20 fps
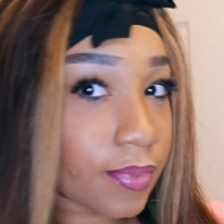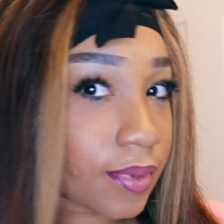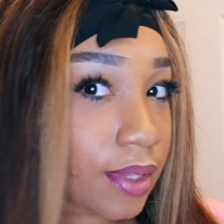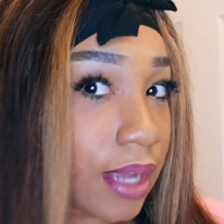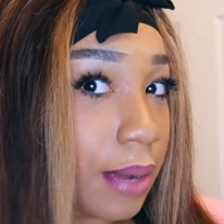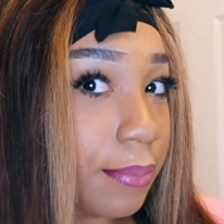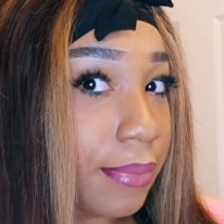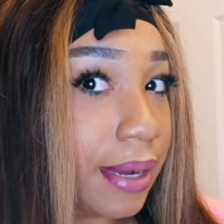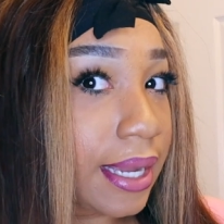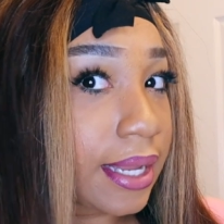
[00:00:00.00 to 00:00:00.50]

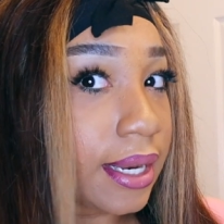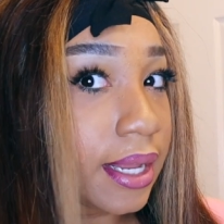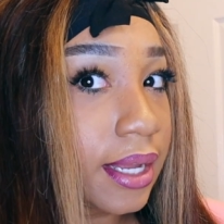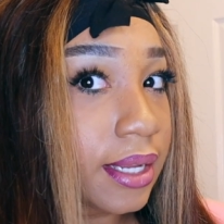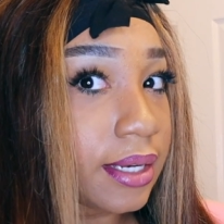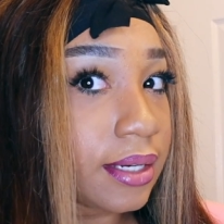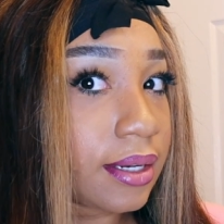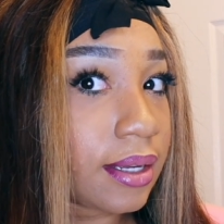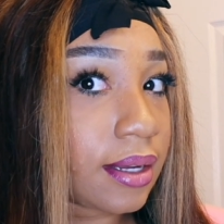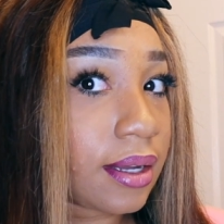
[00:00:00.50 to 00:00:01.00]
I might
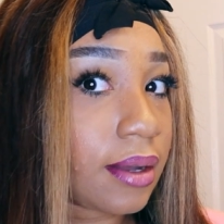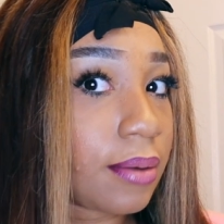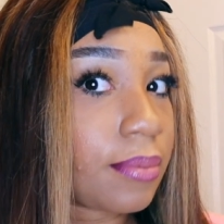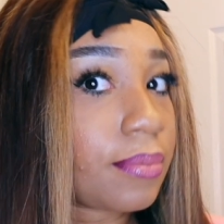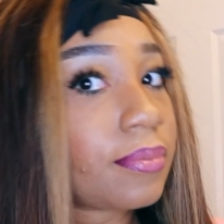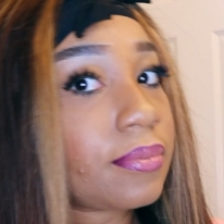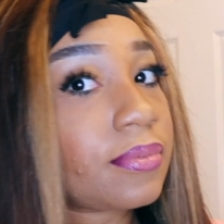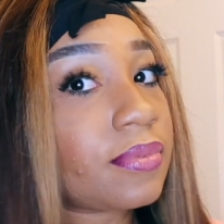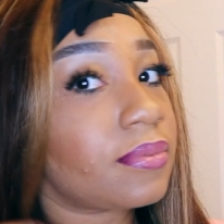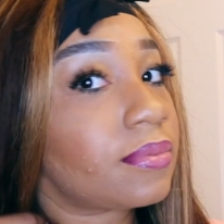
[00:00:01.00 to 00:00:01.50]
end
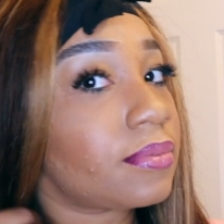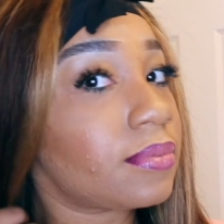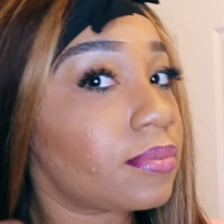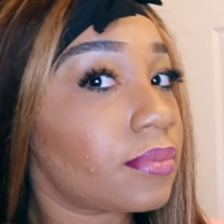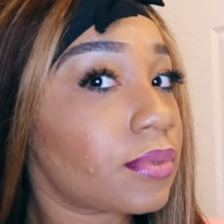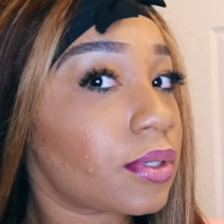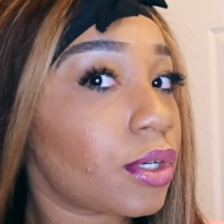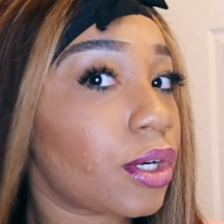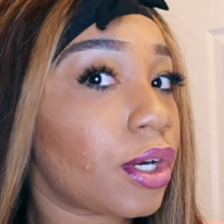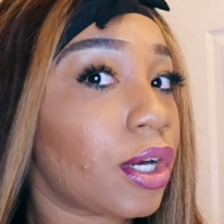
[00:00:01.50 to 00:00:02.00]
up
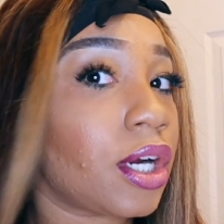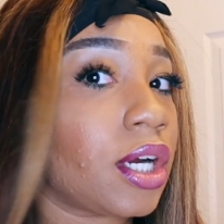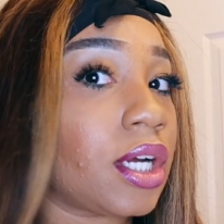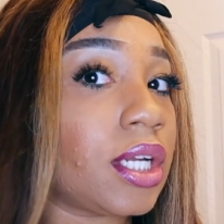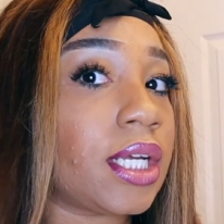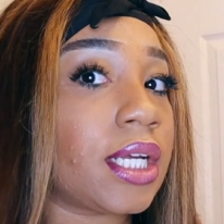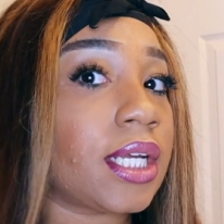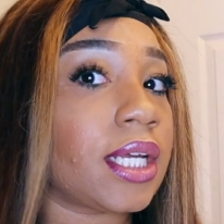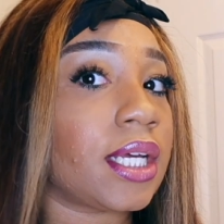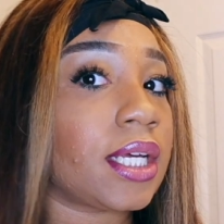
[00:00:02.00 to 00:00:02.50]

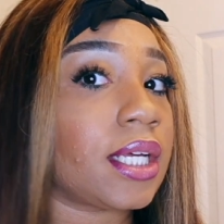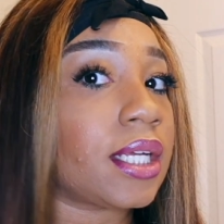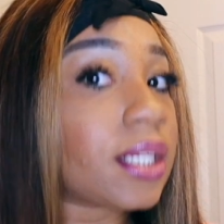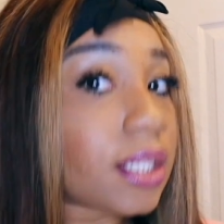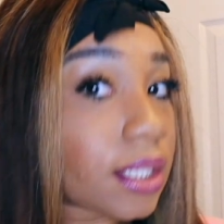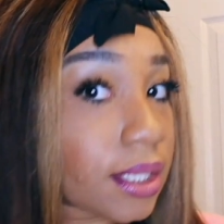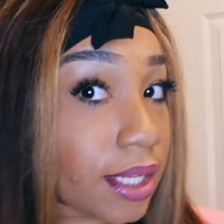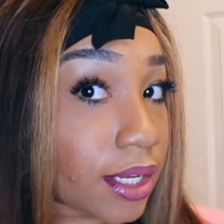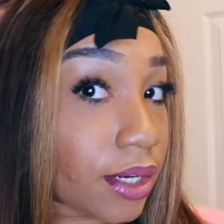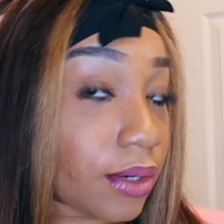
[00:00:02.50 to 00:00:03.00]
curling
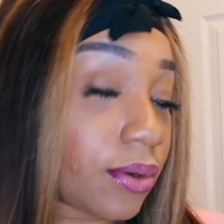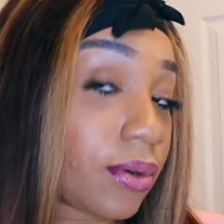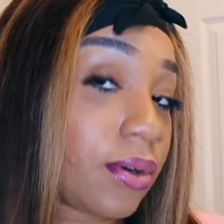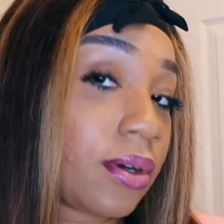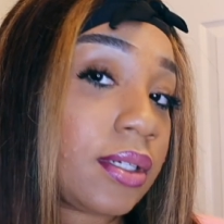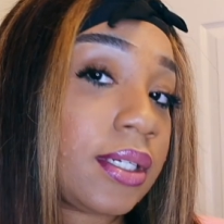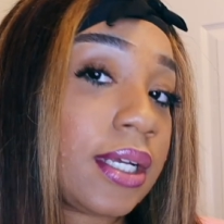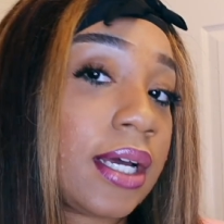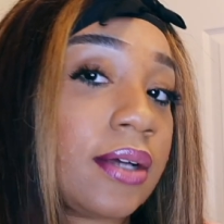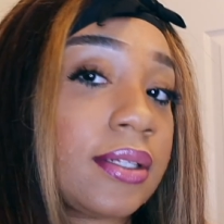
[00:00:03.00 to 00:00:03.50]
it later
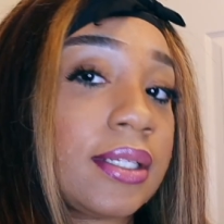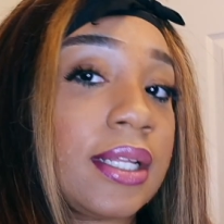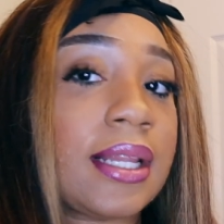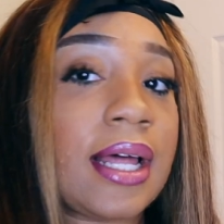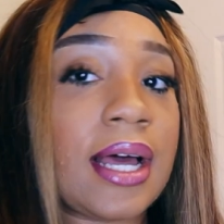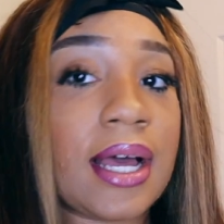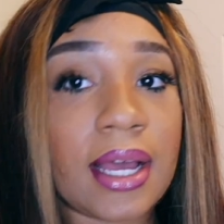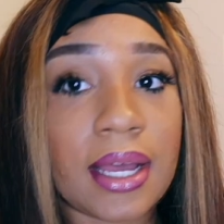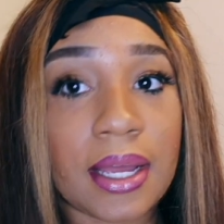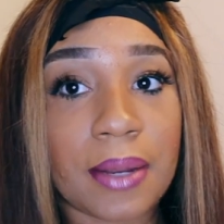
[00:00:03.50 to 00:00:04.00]
on down the
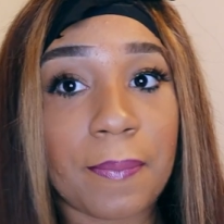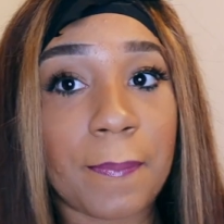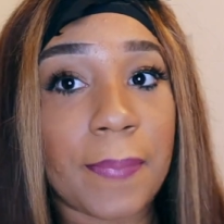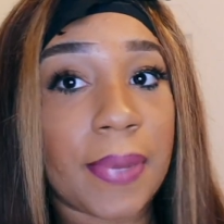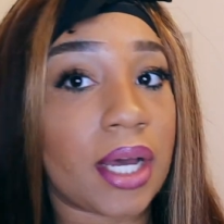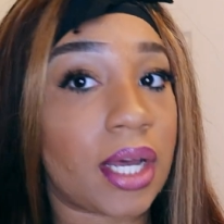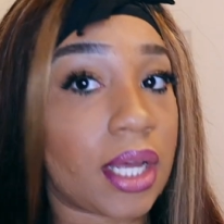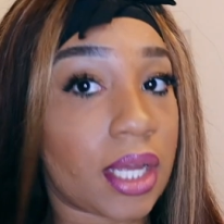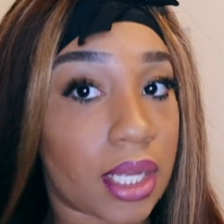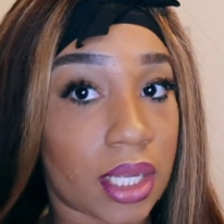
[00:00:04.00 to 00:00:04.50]
line,
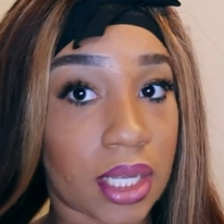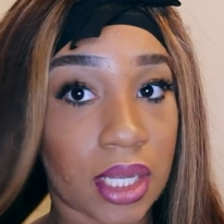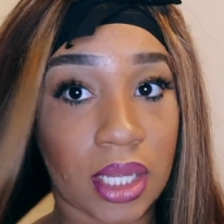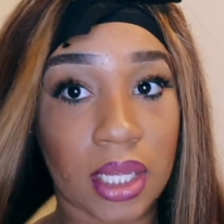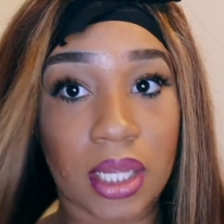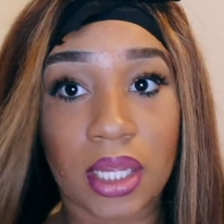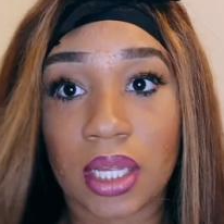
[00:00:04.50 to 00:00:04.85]
but